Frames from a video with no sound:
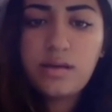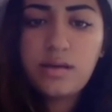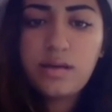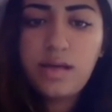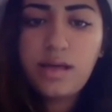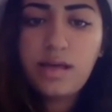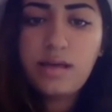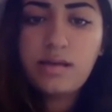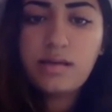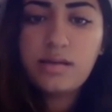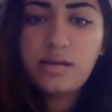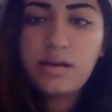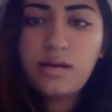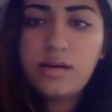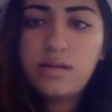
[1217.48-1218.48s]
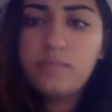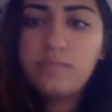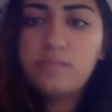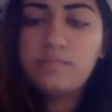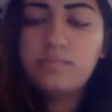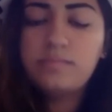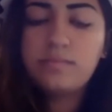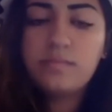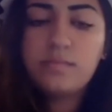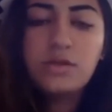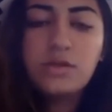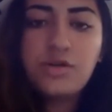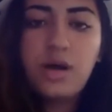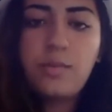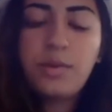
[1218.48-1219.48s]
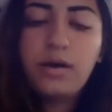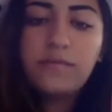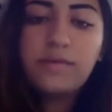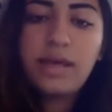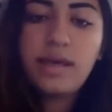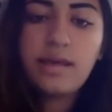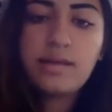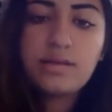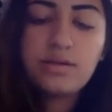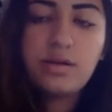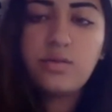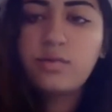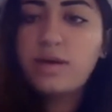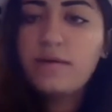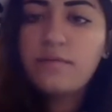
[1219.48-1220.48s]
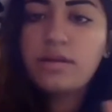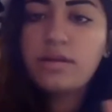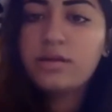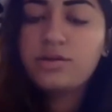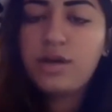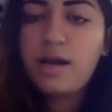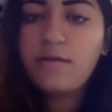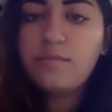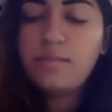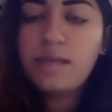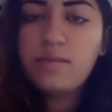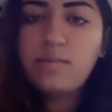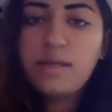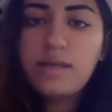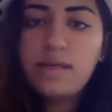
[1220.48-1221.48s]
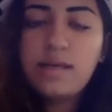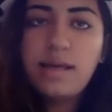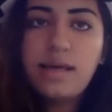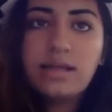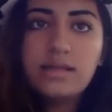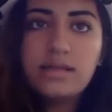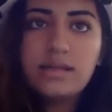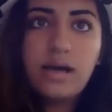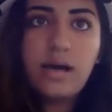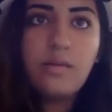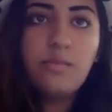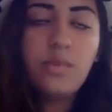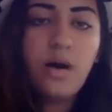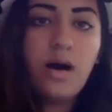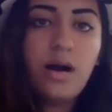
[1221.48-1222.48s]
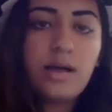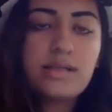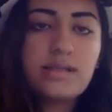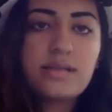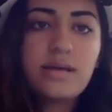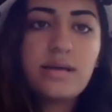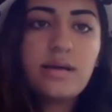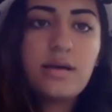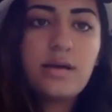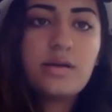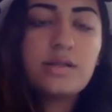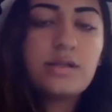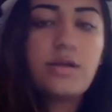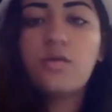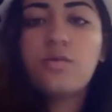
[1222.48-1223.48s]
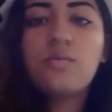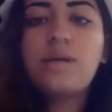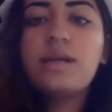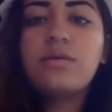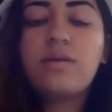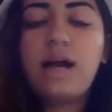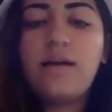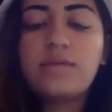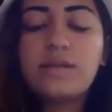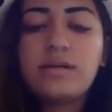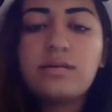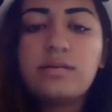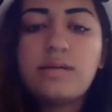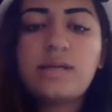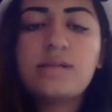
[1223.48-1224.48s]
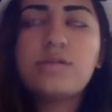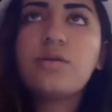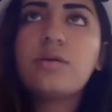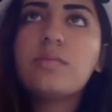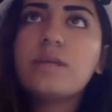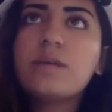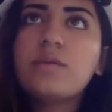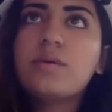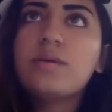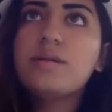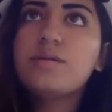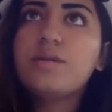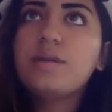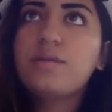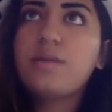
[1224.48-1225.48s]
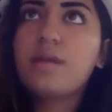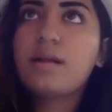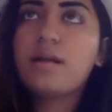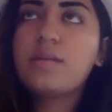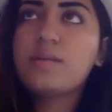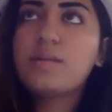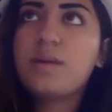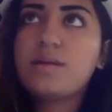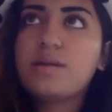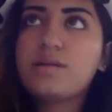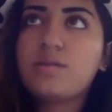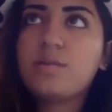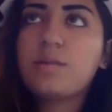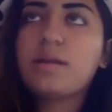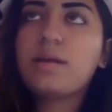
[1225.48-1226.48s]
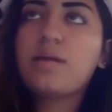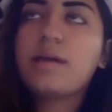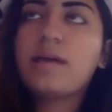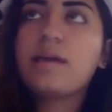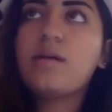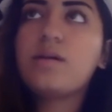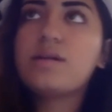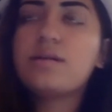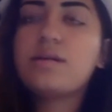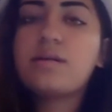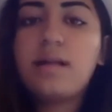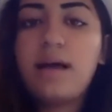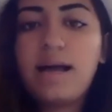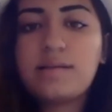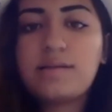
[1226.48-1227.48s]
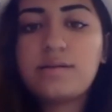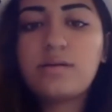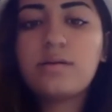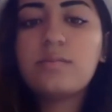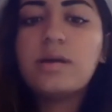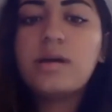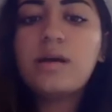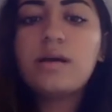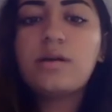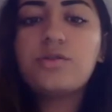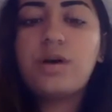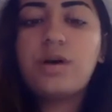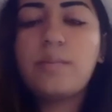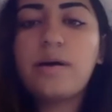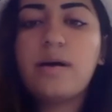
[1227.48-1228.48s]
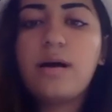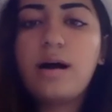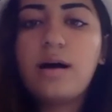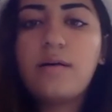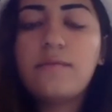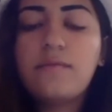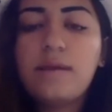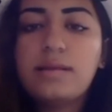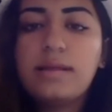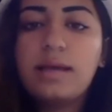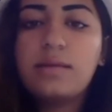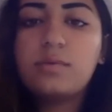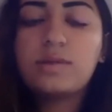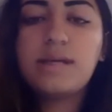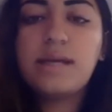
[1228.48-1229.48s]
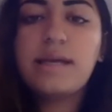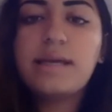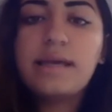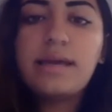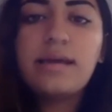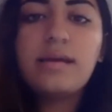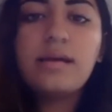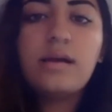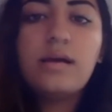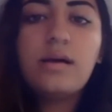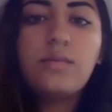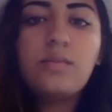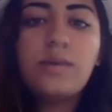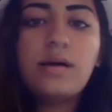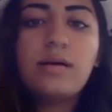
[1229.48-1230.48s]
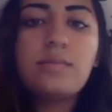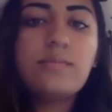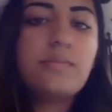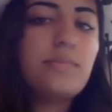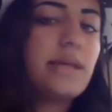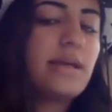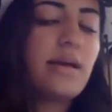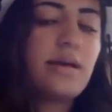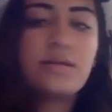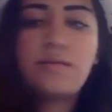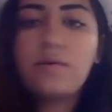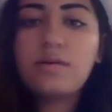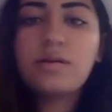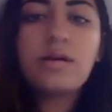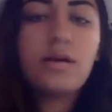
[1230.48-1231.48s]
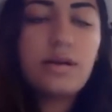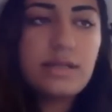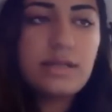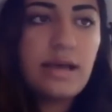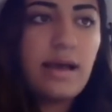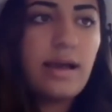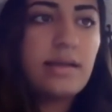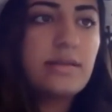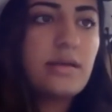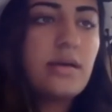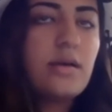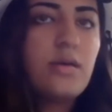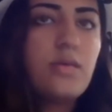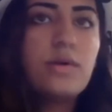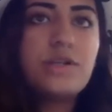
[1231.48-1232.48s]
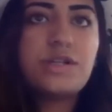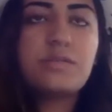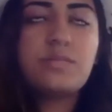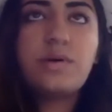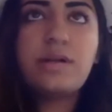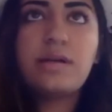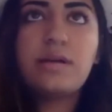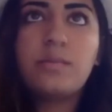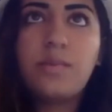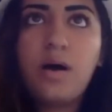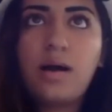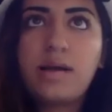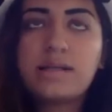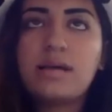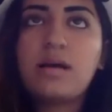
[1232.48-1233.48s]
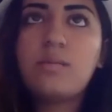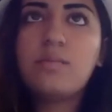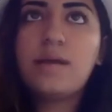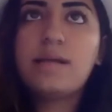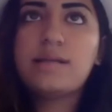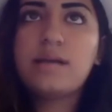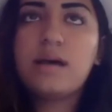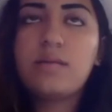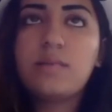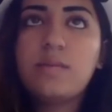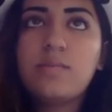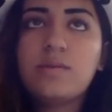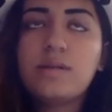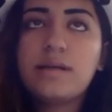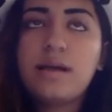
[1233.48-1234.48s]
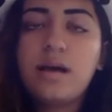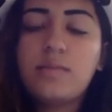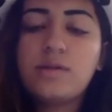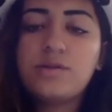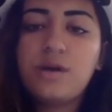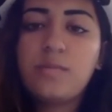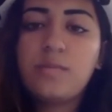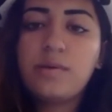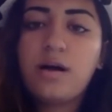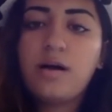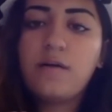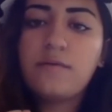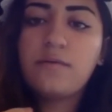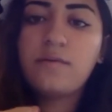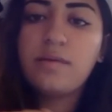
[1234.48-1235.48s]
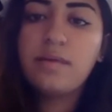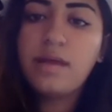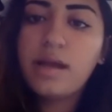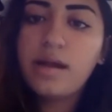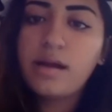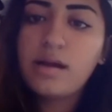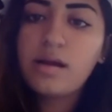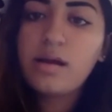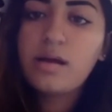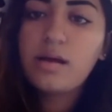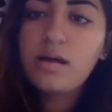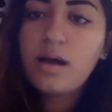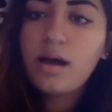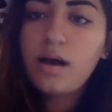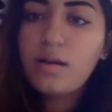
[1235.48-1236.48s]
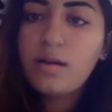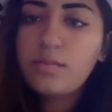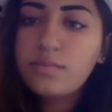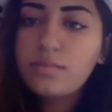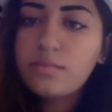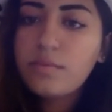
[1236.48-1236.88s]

and drop off cans or like whatever the drive may be into that box. So we don't have to, because normally we would do it through our club sponsors. We'd be like, okay, go to their classroom, drop it off, and then we'll take it. But because of all the contact, we're just putting a box up and telling people to come and drop it off over there. Um,